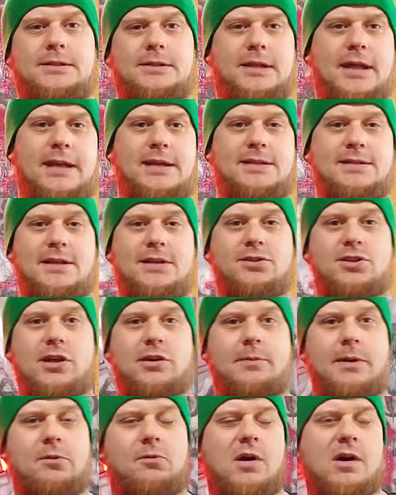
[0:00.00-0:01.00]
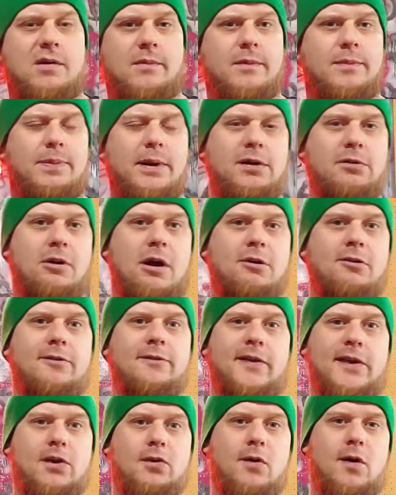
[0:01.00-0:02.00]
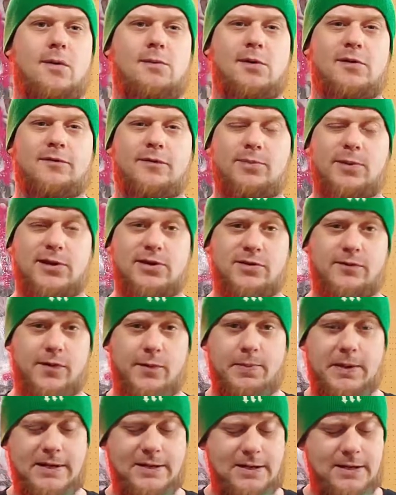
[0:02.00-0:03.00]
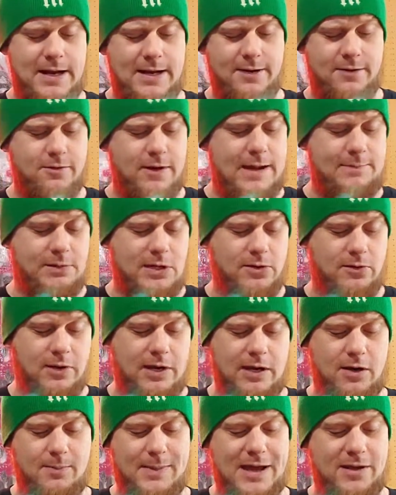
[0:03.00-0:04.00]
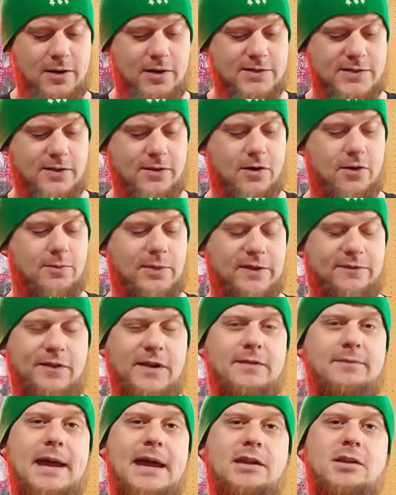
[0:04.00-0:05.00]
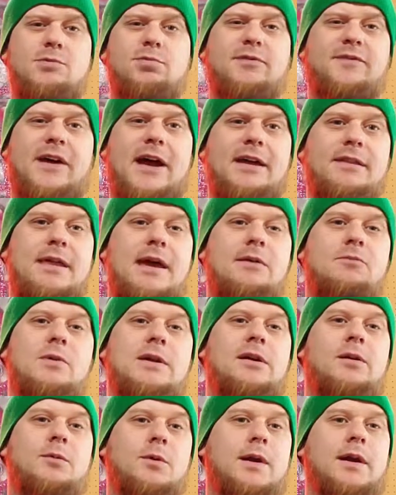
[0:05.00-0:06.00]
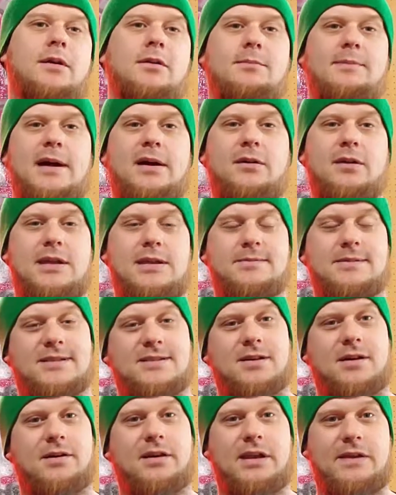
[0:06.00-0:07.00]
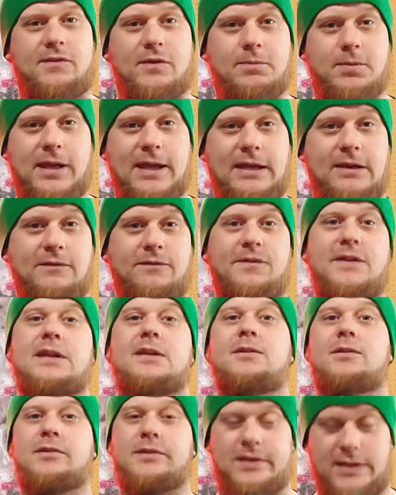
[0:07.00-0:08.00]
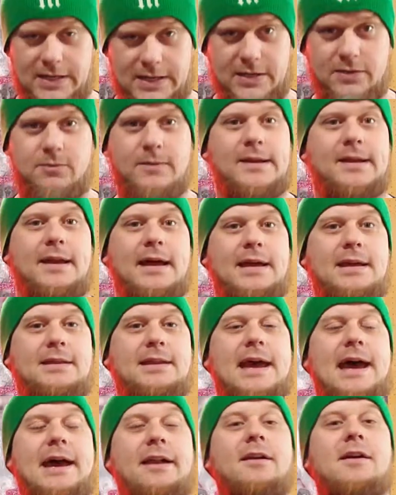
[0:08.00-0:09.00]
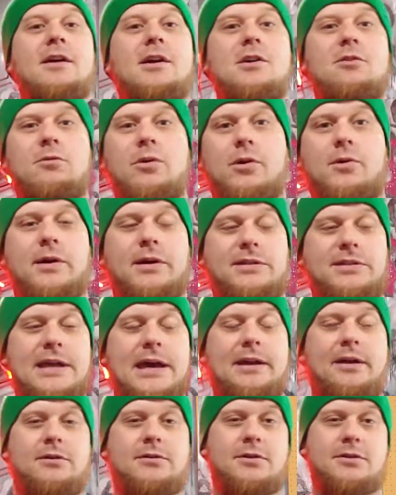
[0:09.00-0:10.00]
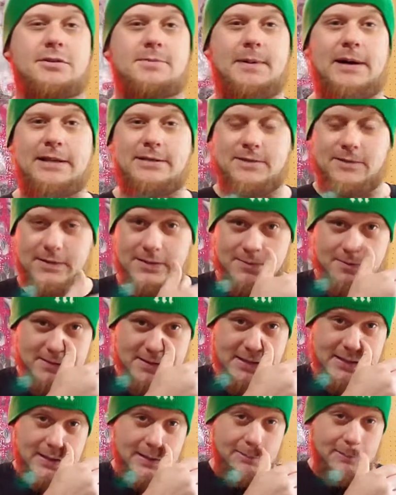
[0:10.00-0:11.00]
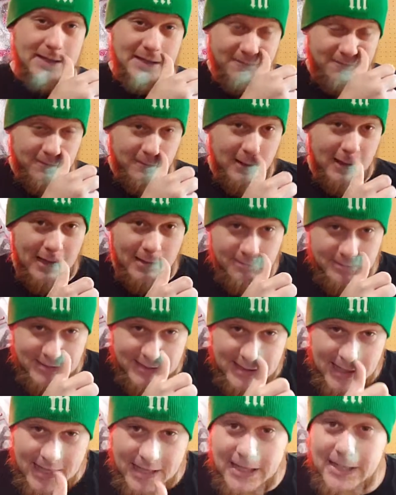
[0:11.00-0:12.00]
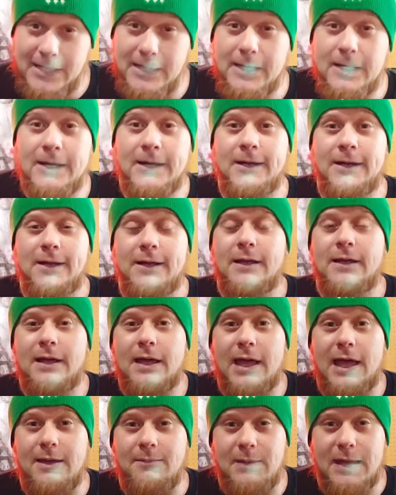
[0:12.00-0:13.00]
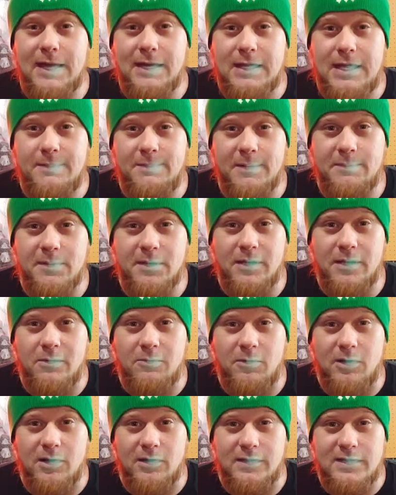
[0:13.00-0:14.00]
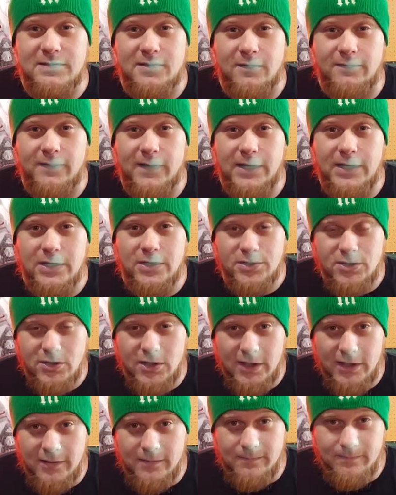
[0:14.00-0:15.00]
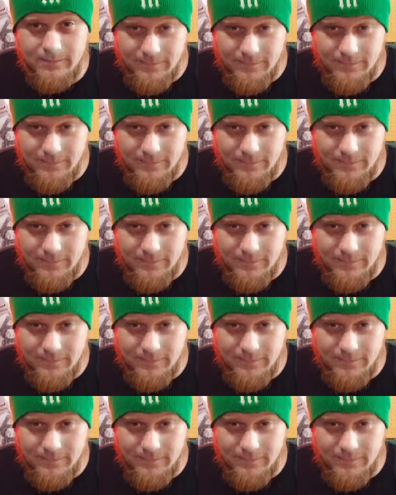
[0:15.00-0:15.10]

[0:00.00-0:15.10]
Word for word: Ladies and gentlemen, welcome to Punk Rok Review, home of a bunch of opinionated crap you don't care about, also the home of the feedback you provide that we don't care about, keeps us on an even playing field, and we like that. Real quick shout out to our sponsor. This one's going to be from Doug. Hey man, keep up the good work. These are funny as shit.